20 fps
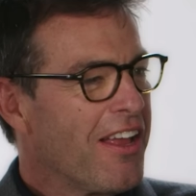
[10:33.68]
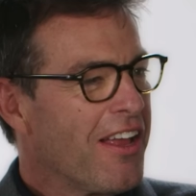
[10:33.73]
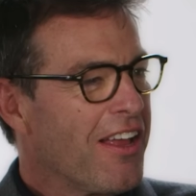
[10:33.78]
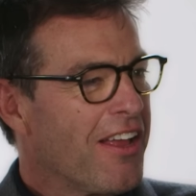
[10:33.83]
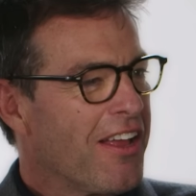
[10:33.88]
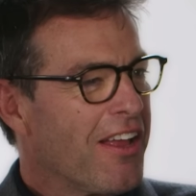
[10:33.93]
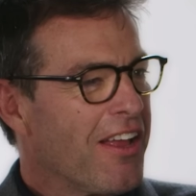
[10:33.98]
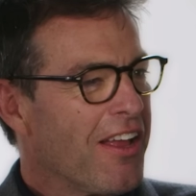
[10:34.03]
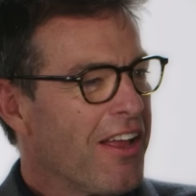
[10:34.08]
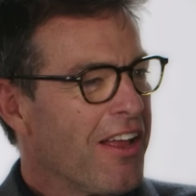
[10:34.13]

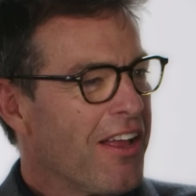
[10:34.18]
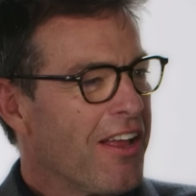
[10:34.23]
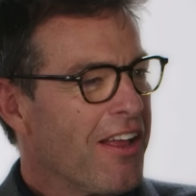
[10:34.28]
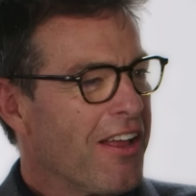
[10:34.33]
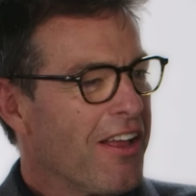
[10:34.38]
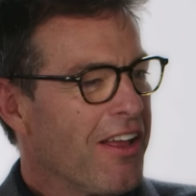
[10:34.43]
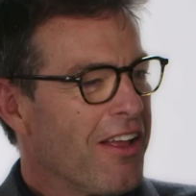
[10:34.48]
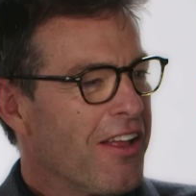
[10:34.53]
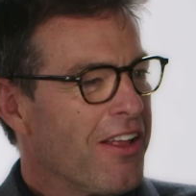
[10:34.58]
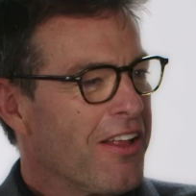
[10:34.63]

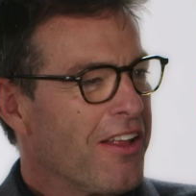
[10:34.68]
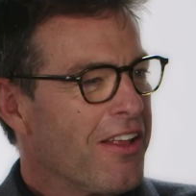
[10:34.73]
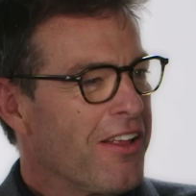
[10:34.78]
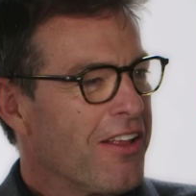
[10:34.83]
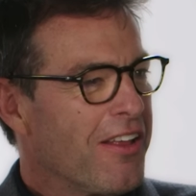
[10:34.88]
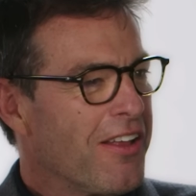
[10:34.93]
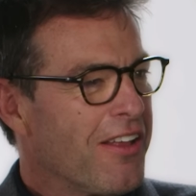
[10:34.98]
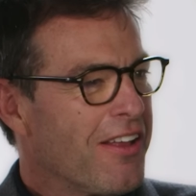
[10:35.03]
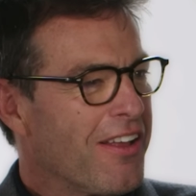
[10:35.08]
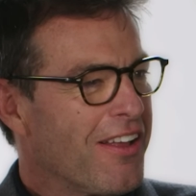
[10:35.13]

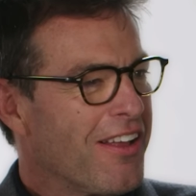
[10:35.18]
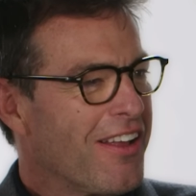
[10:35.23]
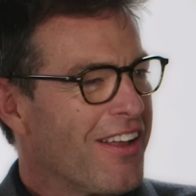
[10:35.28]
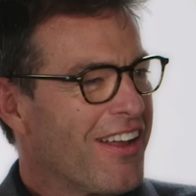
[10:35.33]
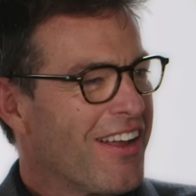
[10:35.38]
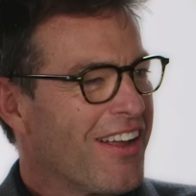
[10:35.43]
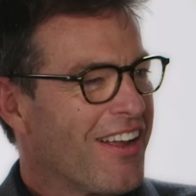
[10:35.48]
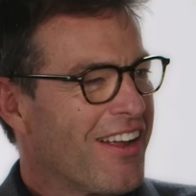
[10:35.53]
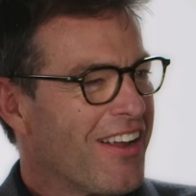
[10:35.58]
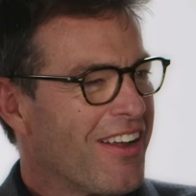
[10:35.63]

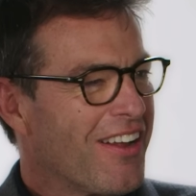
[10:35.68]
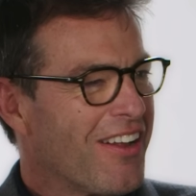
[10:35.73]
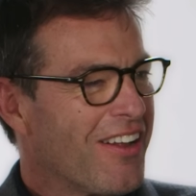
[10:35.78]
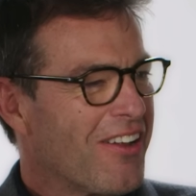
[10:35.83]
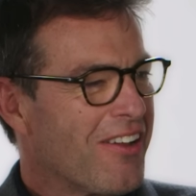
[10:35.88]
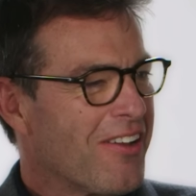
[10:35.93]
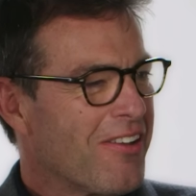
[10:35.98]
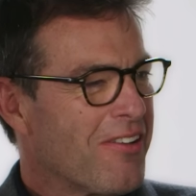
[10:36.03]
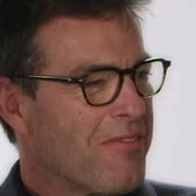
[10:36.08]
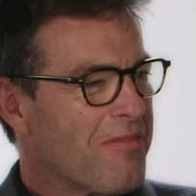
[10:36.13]

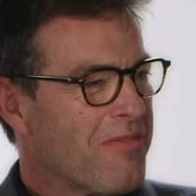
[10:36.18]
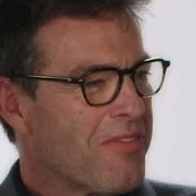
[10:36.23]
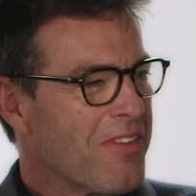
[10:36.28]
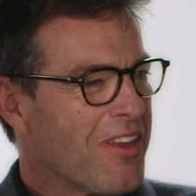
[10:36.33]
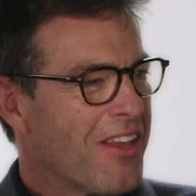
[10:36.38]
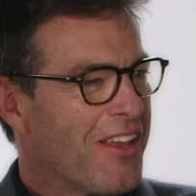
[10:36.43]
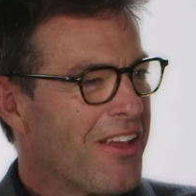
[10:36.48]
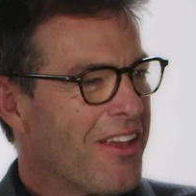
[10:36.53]
No words are spoken by the person on screen.